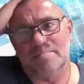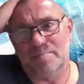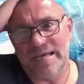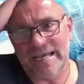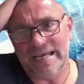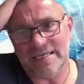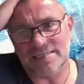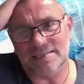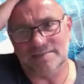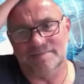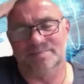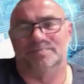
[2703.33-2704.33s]
I said,
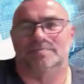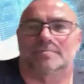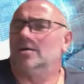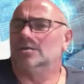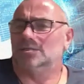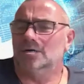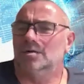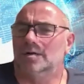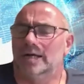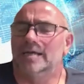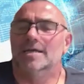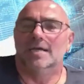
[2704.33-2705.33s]
pace. He goes,
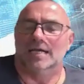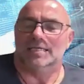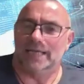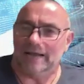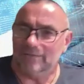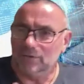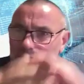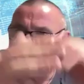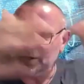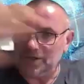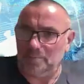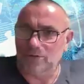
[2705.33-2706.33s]
all right. I said, have a
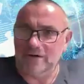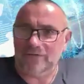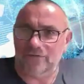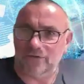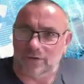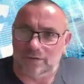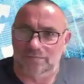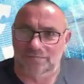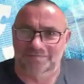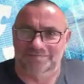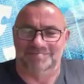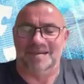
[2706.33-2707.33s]
look at the
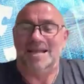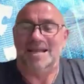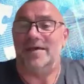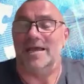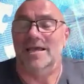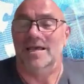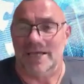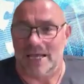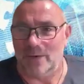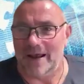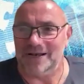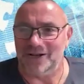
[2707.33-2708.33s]
peripheral. Anyway,
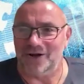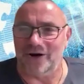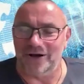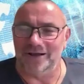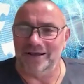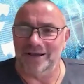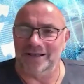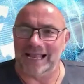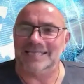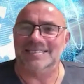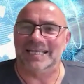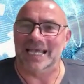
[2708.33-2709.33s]
he went and got
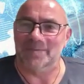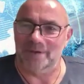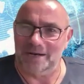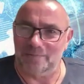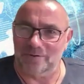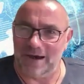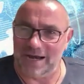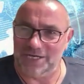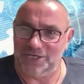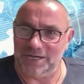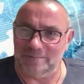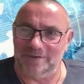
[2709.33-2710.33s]
a landscaping
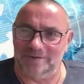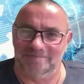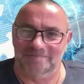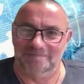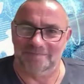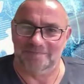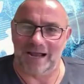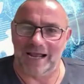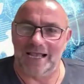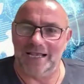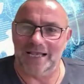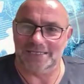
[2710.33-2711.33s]
apprenticeship,
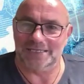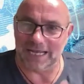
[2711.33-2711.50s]
right?